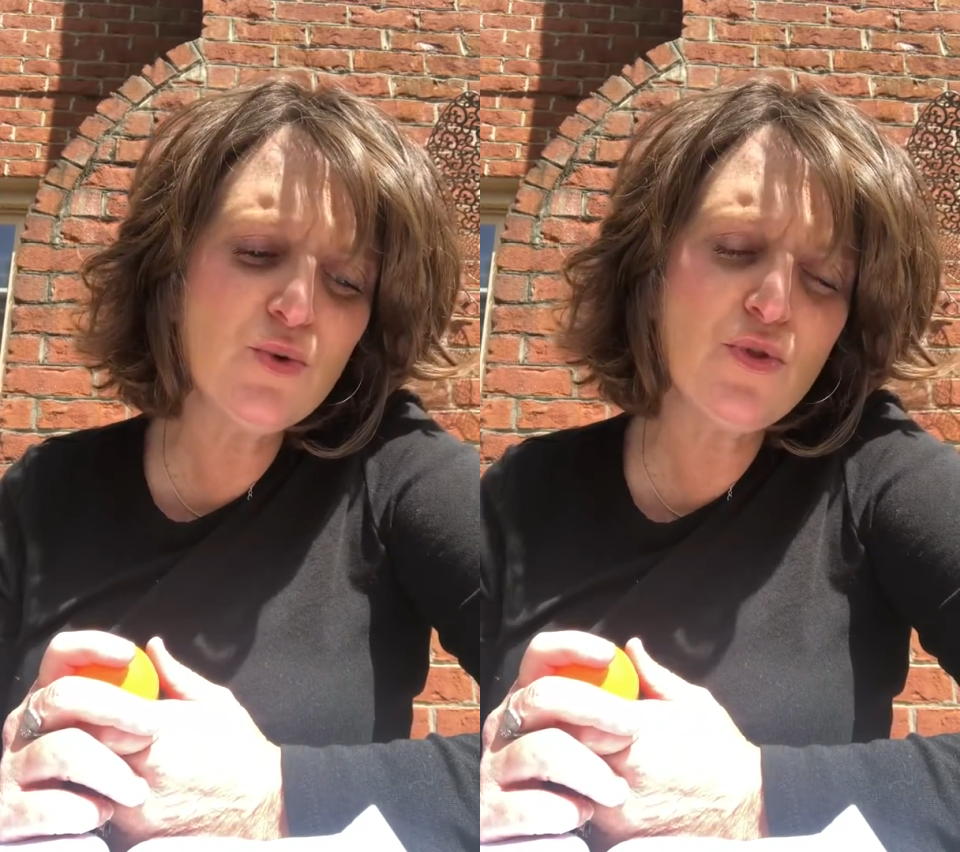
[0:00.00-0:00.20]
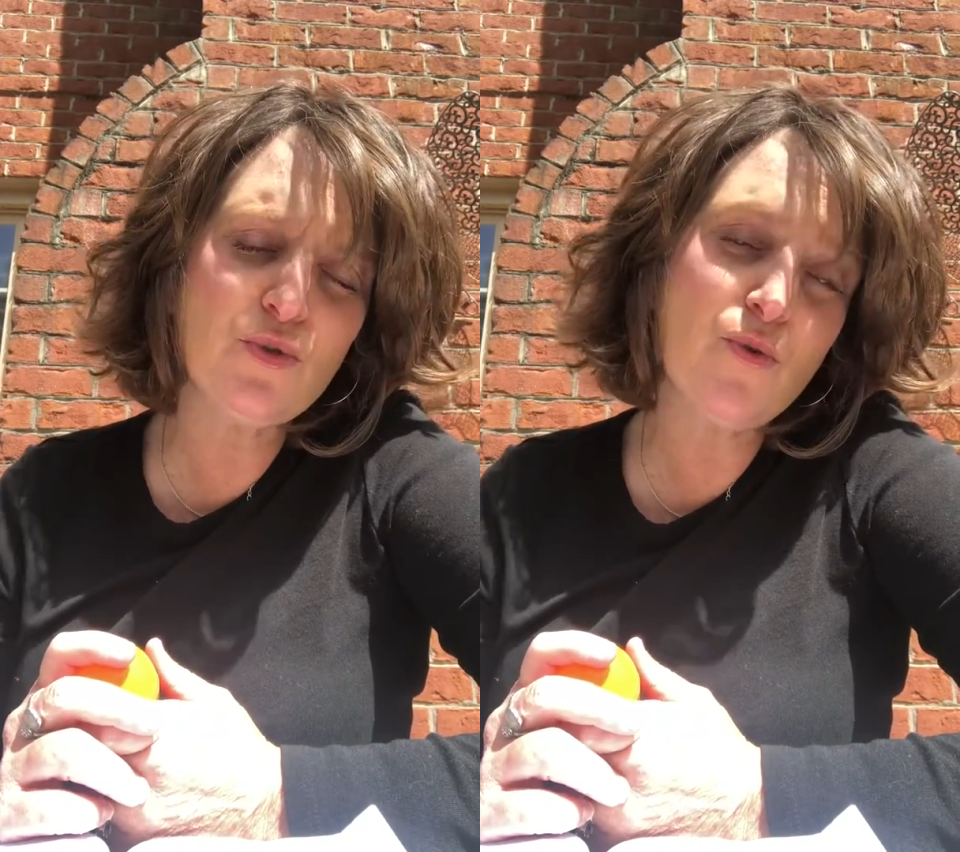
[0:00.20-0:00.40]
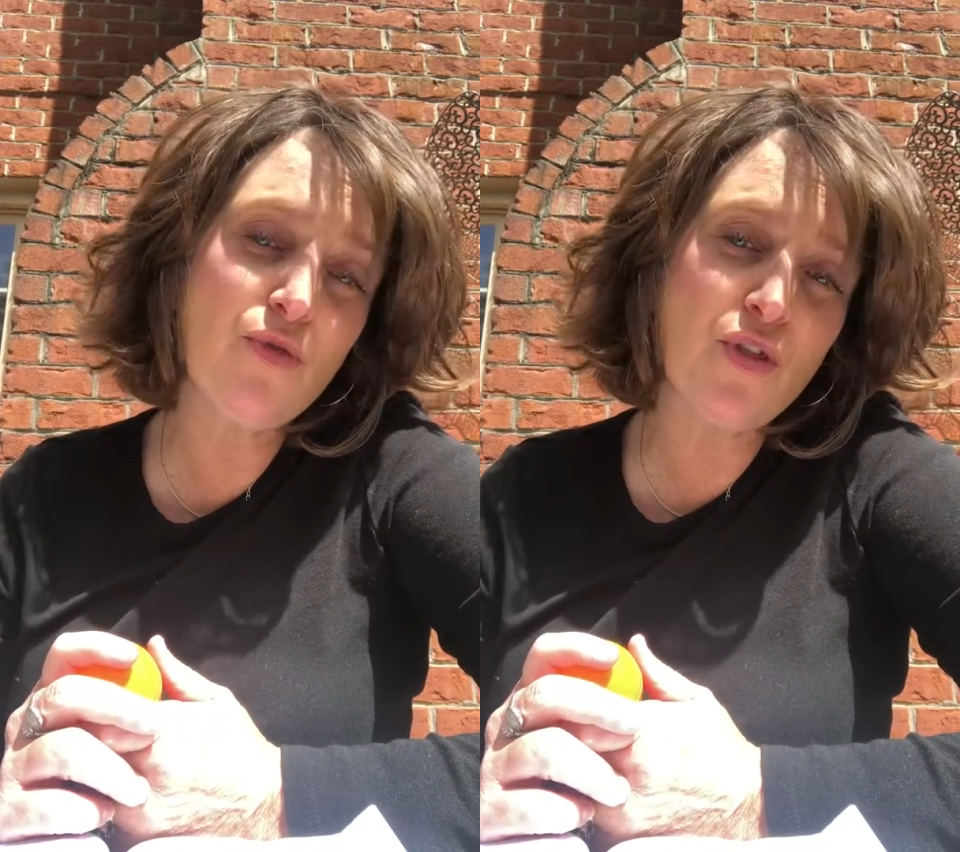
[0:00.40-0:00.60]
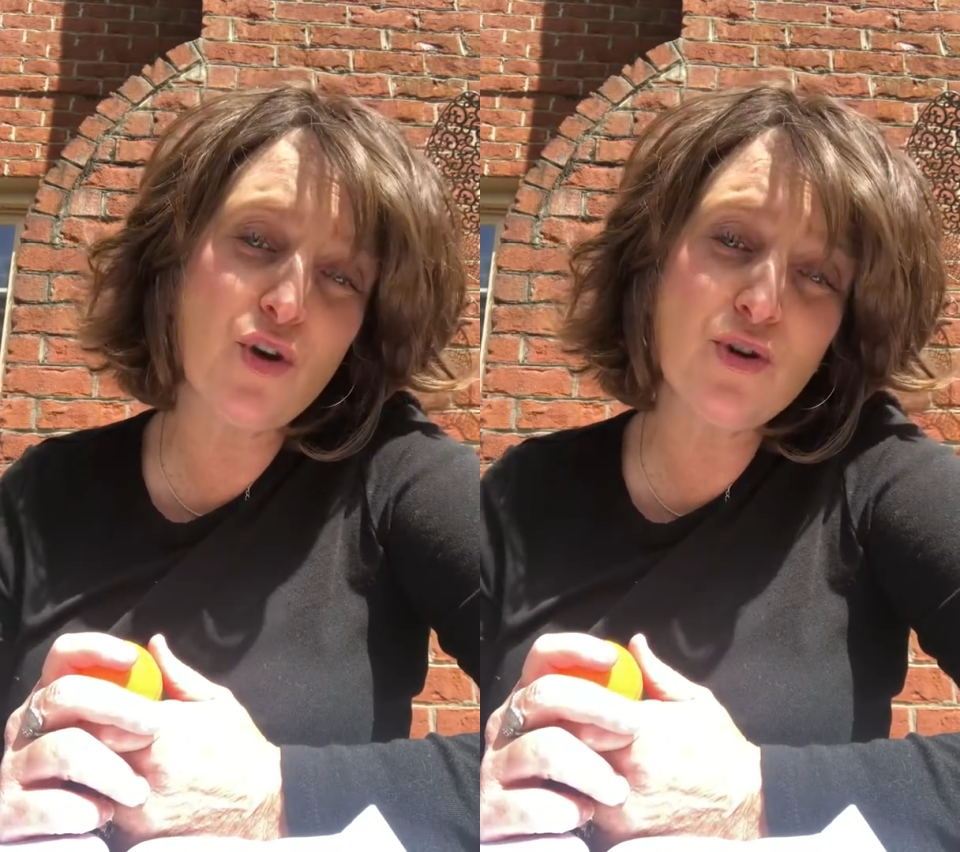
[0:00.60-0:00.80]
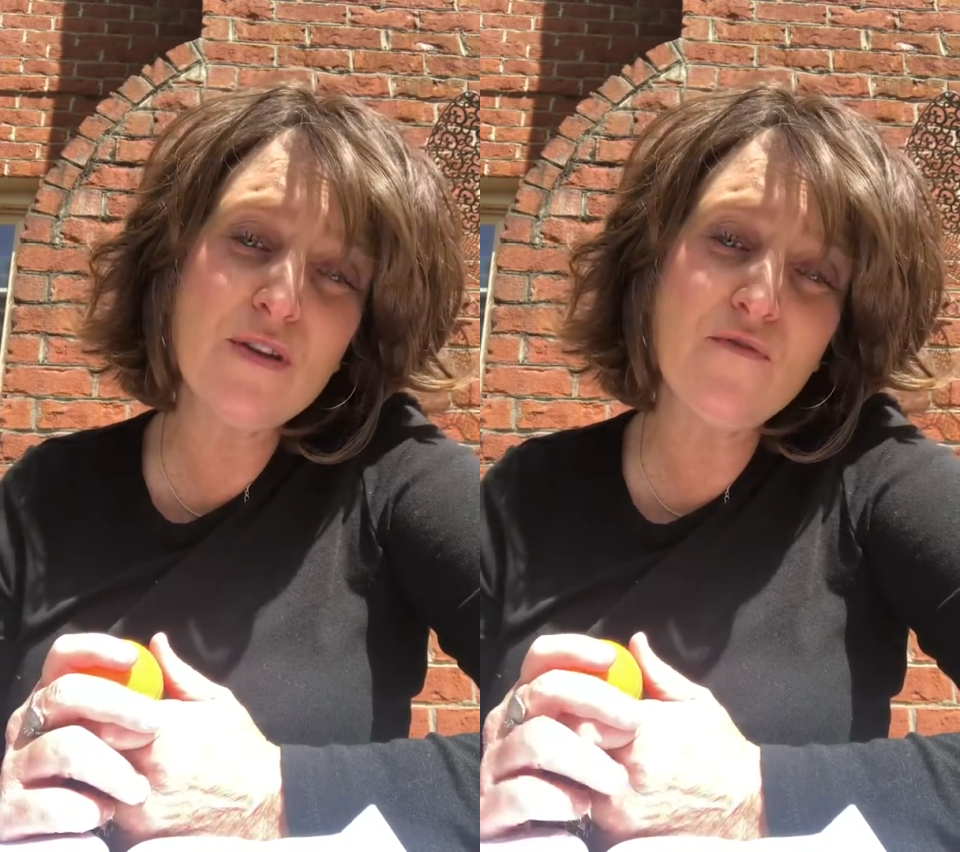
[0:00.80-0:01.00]
through
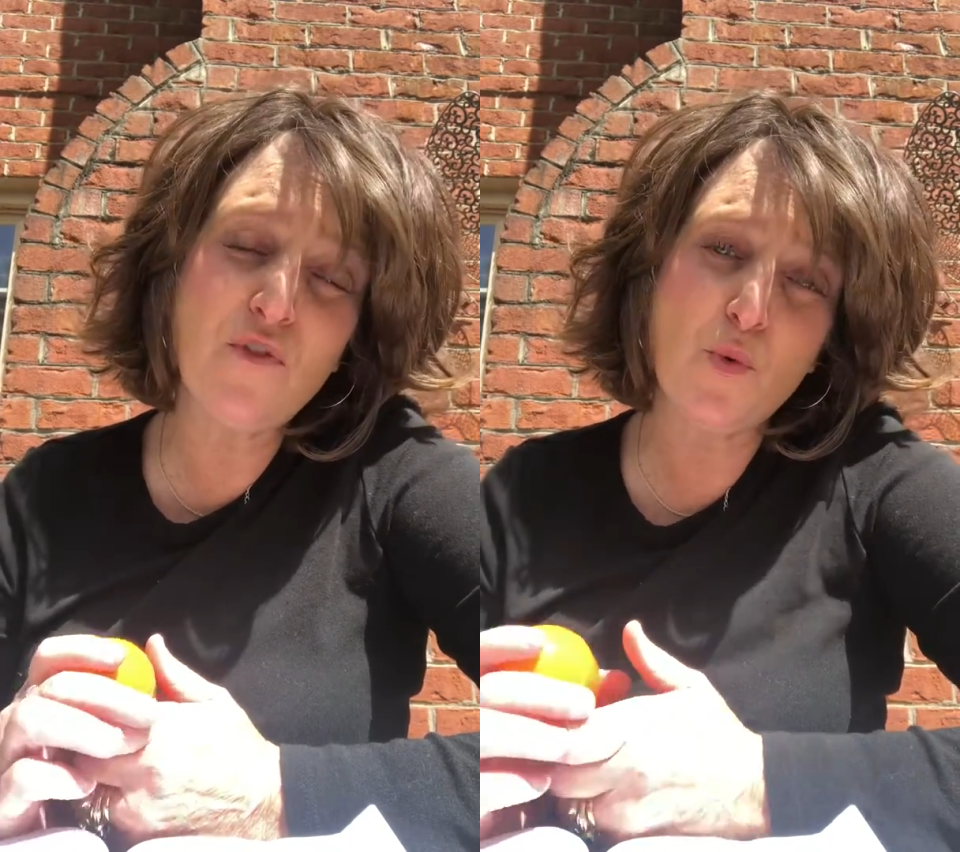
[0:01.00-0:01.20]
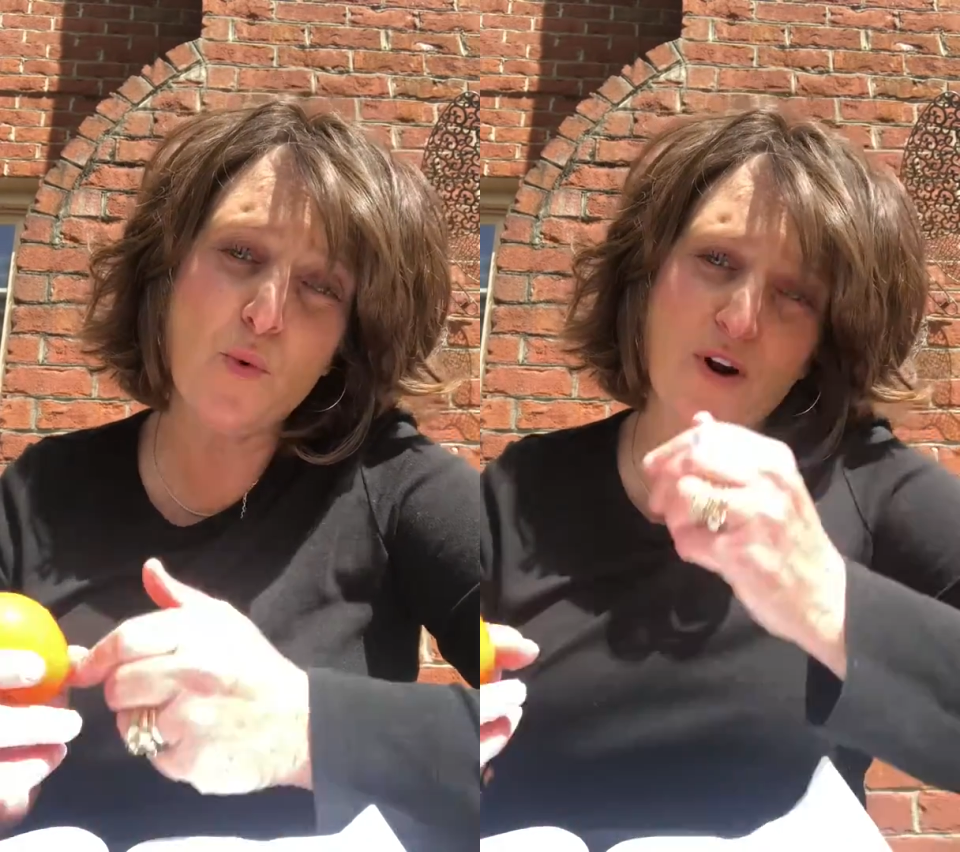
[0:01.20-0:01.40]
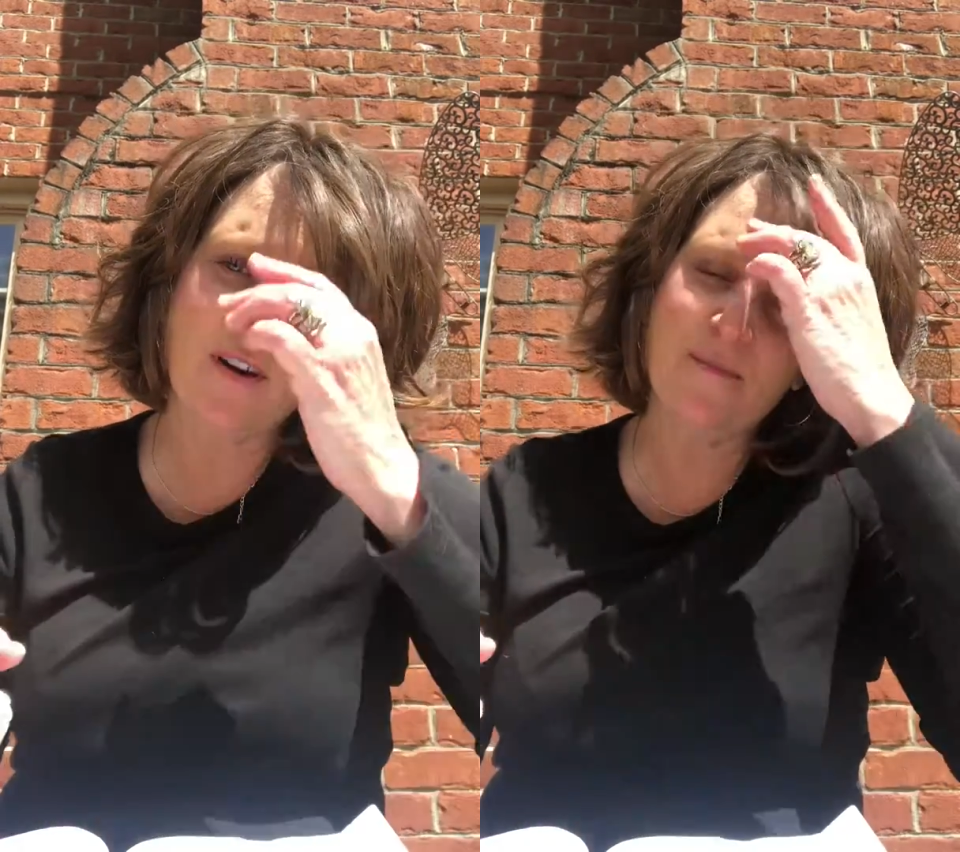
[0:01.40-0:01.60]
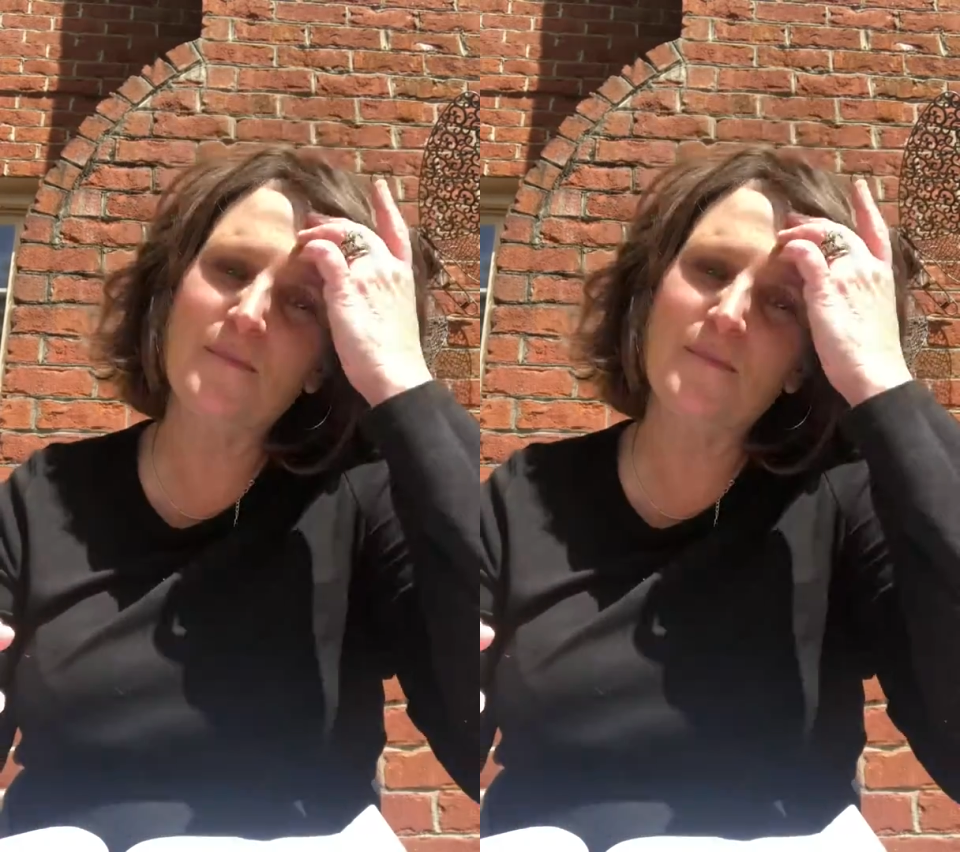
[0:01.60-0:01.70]
34.